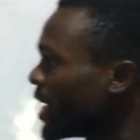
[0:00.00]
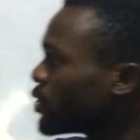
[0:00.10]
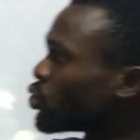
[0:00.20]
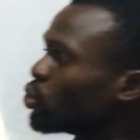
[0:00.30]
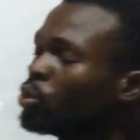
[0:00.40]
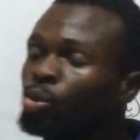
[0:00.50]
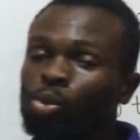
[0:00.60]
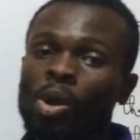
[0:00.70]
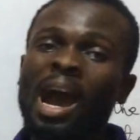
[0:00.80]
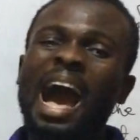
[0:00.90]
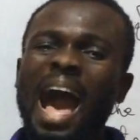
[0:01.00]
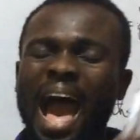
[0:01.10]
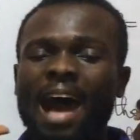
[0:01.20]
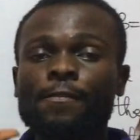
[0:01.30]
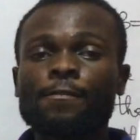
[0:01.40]
these two
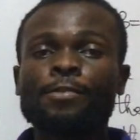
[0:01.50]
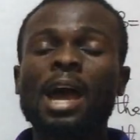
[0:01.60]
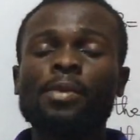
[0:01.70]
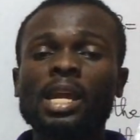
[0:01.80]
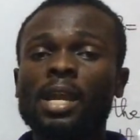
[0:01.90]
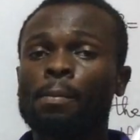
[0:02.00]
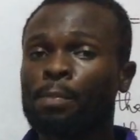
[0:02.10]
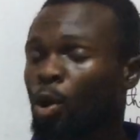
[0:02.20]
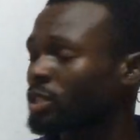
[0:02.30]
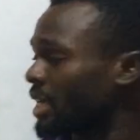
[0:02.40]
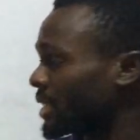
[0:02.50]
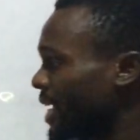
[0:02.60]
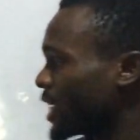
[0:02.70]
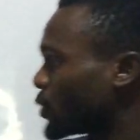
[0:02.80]
are very important,